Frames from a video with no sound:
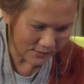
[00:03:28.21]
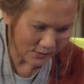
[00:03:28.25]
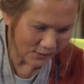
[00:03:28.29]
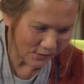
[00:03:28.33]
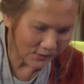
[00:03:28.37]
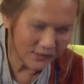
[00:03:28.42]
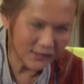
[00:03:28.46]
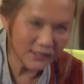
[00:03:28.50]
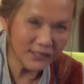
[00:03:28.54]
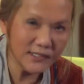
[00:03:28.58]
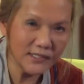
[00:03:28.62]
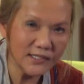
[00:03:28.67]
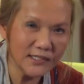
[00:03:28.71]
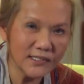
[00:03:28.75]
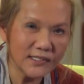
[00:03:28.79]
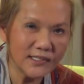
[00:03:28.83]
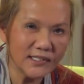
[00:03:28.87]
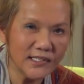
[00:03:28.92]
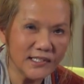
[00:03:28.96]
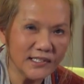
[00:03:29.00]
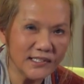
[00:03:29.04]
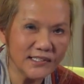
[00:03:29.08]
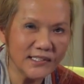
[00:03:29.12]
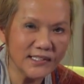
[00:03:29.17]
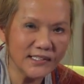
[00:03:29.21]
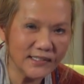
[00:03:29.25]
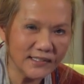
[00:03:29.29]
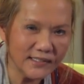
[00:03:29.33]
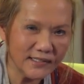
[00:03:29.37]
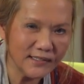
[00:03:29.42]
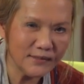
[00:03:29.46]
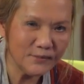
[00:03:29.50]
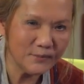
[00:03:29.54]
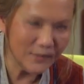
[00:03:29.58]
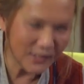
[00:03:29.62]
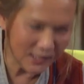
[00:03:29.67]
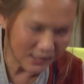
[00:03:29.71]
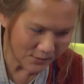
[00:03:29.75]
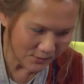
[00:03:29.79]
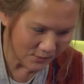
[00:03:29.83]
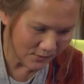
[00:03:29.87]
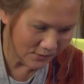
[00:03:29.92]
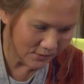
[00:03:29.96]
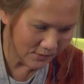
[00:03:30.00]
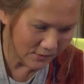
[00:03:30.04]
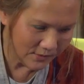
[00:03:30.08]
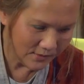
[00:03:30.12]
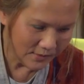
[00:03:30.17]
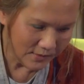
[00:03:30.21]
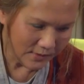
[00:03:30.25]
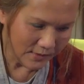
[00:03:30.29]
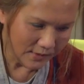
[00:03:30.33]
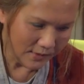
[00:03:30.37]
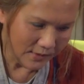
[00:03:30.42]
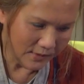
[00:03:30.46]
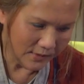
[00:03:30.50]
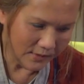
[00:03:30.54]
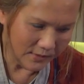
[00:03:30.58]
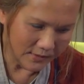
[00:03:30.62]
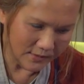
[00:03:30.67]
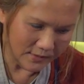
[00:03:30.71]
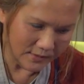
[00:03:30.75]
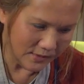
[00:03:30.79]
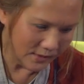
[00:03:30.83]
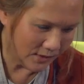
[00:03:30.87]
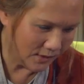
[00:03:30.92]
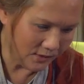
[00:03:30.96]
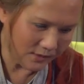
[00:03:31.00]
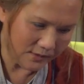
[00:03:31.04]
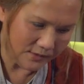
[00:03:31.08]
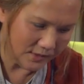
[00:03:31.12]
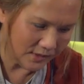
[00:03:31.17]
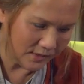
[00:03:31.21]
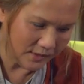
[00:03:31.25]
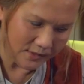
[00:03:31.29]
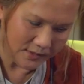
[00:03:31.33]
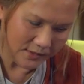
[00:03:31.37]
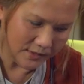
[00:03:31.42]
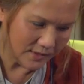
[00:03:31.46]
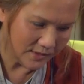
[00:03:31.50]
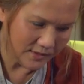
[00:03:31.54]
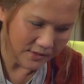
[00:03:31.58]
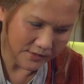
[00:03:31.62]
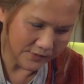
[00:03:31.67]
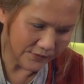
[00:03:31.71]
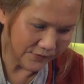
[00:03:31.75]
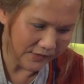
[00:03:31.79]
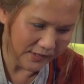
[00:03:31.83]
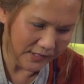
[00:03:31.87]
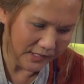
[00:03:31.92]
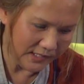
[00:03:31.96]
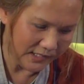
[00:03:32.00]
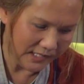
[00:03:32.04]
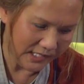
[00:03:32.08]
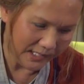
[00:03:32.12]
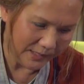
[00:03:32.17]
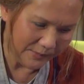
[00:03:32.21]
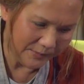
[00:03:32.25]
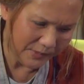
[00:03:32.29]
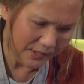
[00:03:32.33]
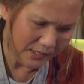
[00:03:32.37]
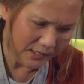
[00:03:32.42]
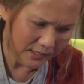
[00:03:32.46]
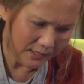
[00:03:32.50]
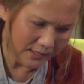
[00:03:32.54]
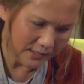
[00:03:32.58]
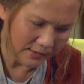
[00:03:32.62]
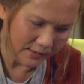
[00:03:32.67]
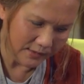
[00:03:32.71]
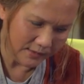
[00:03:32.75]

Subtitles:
talking things that make you not feeling happy.